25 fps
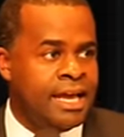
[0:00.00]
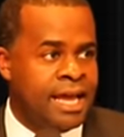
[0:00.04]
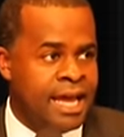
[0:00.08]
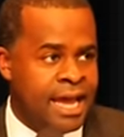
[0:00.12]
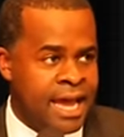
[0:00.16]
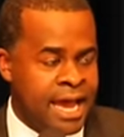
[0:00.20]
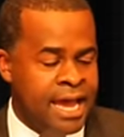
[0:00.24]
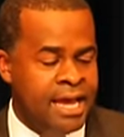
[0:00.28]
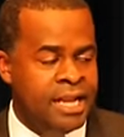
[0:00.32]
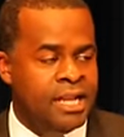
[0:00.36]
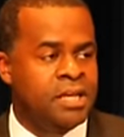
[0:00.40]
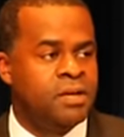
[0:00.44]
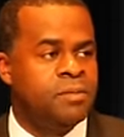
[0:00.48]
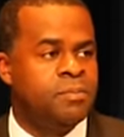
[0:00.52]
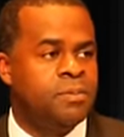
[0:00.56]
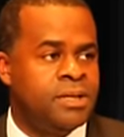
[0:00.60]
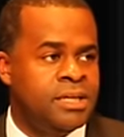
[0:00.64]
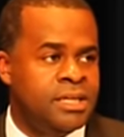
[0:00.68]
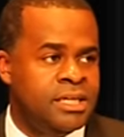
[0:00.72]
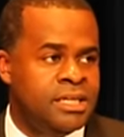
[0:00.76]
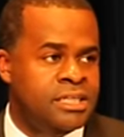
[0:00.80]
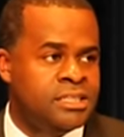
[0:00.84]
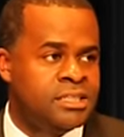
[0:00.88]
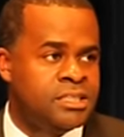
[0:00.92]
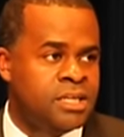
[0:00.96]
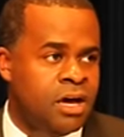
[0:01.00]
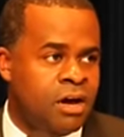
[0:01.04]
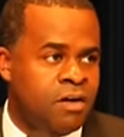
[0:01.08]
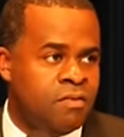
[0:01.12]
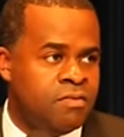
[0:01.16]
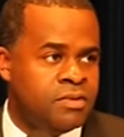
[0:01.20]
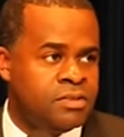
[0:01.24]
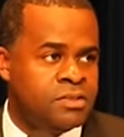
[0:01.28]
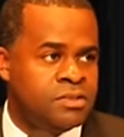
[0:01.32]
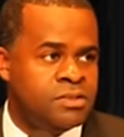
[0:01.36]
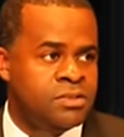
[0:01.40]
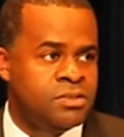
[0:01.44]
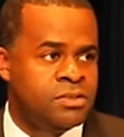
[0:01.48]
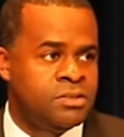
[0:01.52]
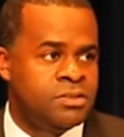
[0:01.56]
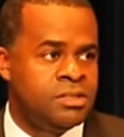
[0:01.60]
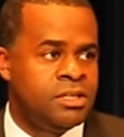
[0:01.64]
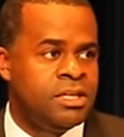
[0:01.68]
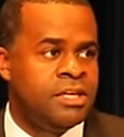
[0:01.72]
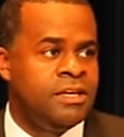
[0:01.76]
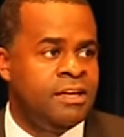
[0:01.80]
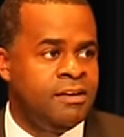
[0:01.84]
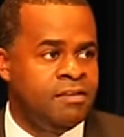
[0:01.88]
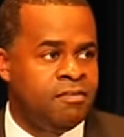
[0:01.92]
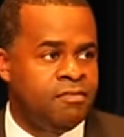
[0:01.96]
adding police officers
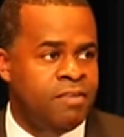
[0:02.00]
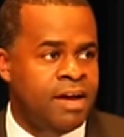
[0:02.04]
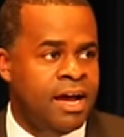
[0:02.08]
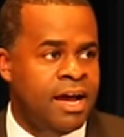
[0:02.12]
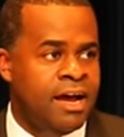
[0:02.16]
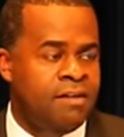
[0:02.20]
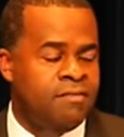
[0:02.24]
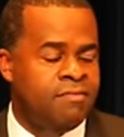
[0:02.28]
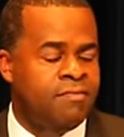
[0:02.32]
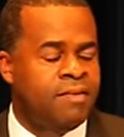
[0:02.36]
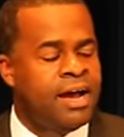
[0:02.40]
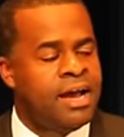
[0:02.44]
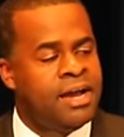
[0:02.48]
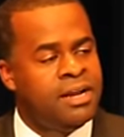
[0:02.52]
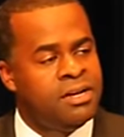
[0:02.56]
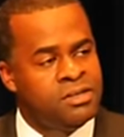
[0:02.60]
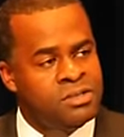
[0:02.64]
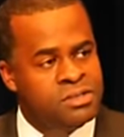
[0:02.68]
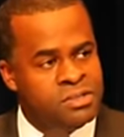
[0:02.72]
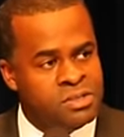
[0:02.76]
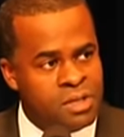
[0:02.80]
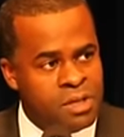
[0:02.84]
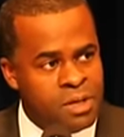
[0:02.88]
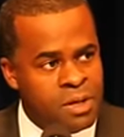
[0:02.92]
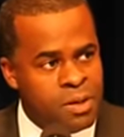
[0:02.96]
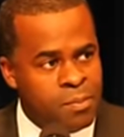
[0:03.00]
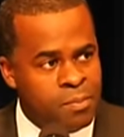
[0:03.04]
and firefighters,